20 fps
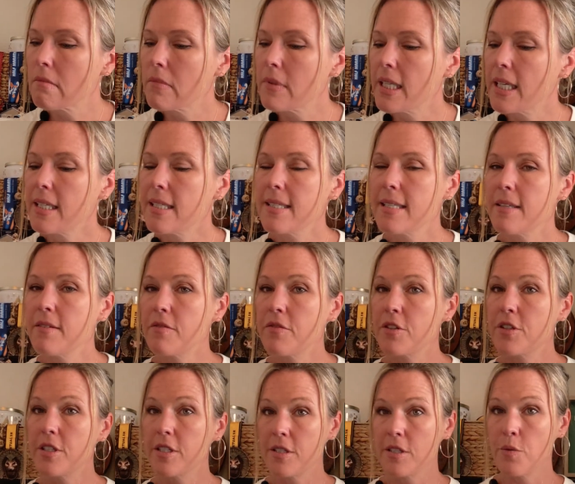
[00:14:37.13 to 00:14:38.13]
That is it
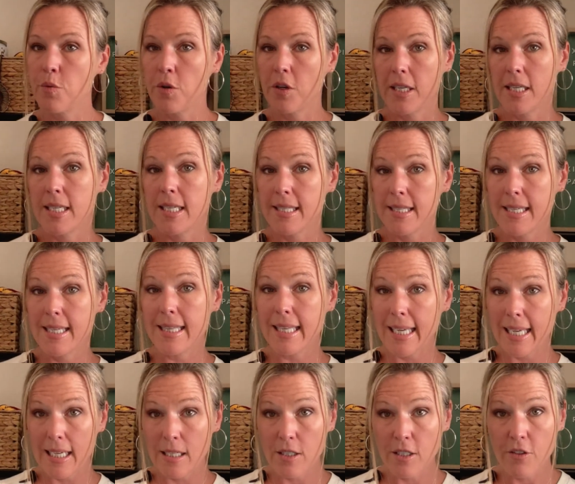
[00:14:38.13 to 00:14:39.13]
for Disney World. In
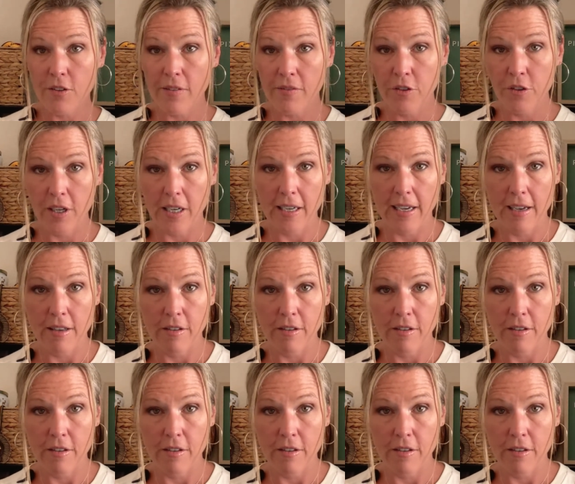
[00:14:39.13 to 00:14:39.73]
Disneyland, you have the Grand